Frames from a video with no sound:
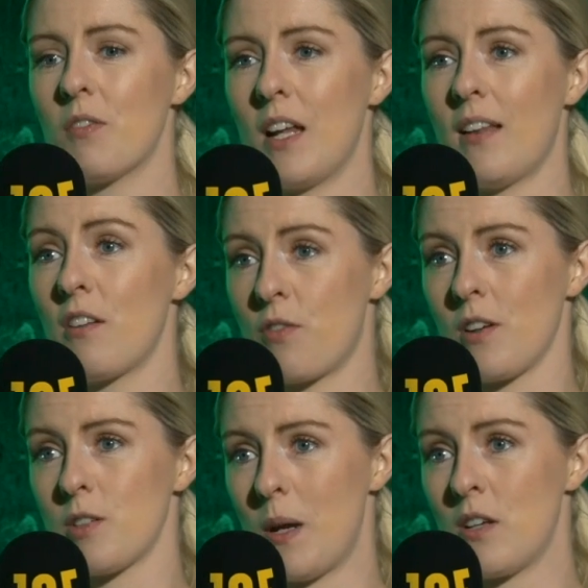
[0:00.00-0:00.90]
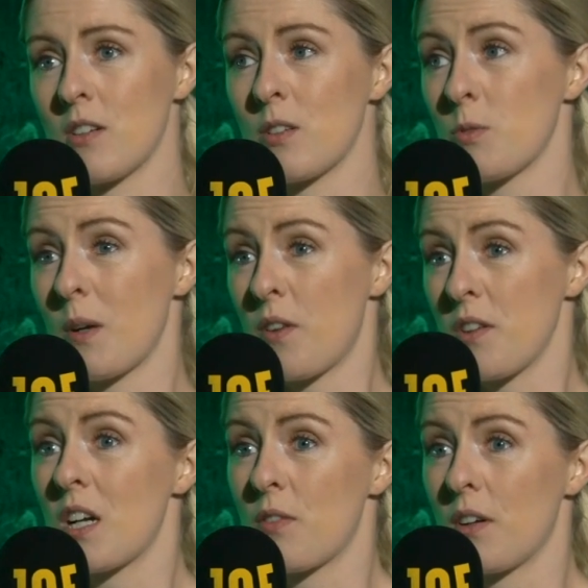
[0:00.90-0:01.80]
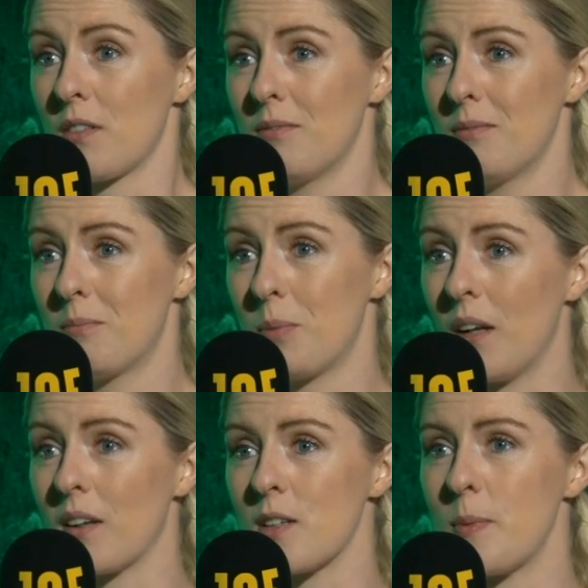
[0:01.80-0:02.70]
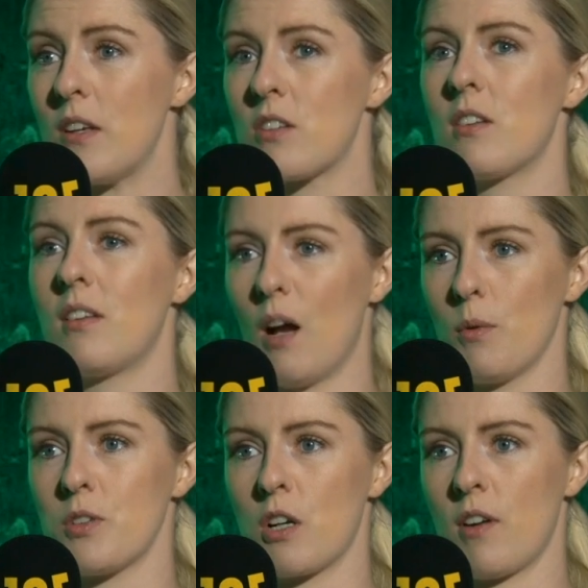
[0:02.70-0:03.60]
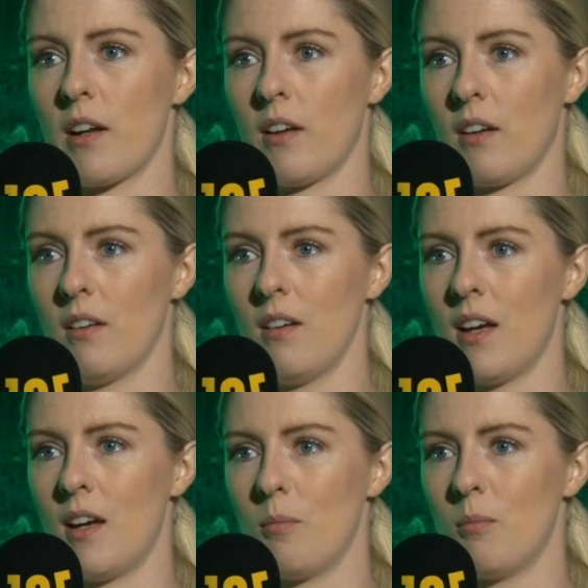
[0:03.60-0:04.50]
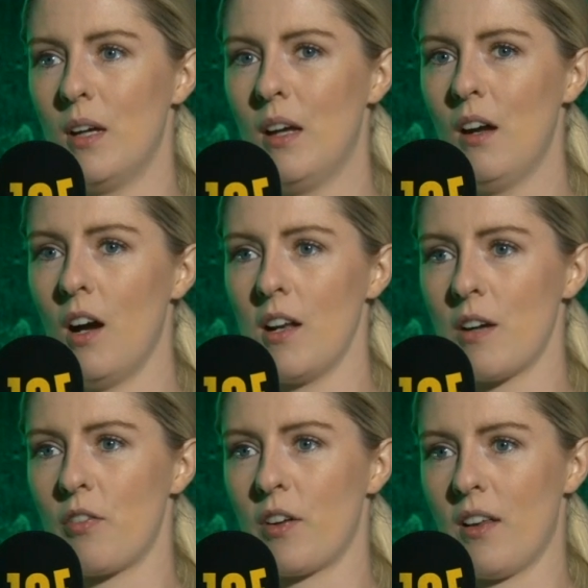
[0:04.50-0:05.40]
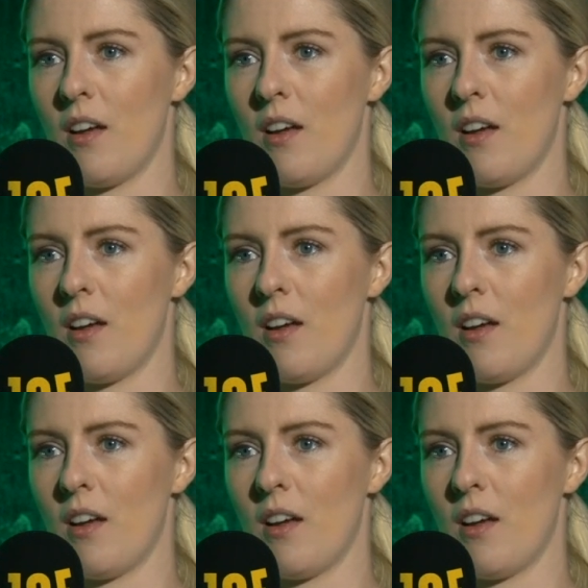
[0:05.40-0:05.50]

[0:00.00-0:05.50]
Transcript: definitely that first speech because it was my first ever mm. political speech. That was nerve wracking. Um, so I how did you